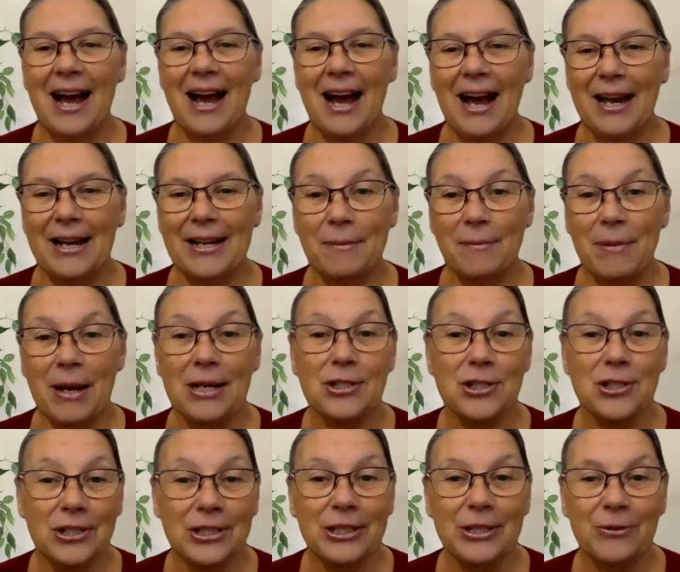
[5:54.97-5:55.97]
I am
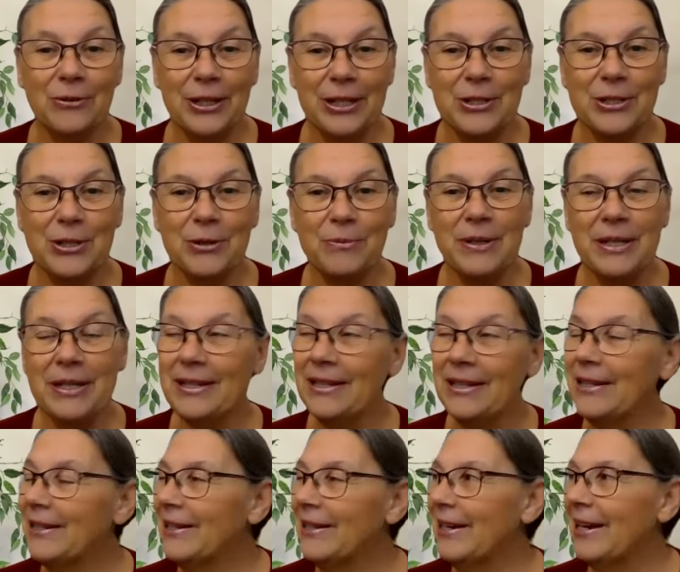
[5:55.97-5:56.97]
actually going to
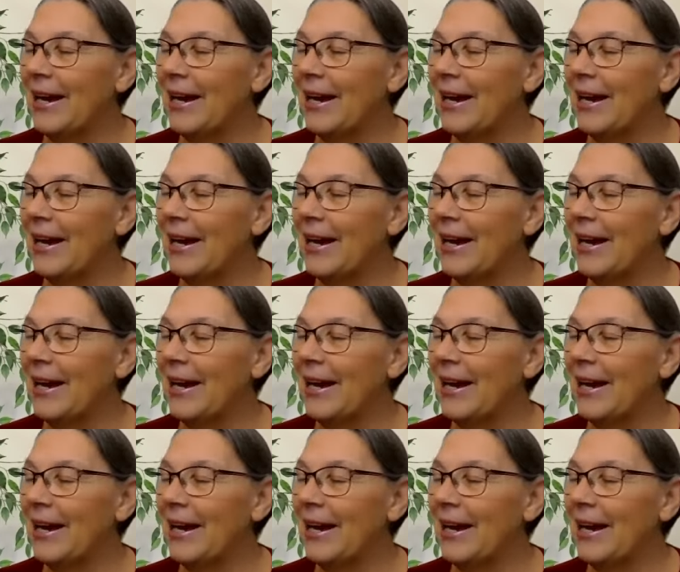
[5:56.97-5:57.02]
be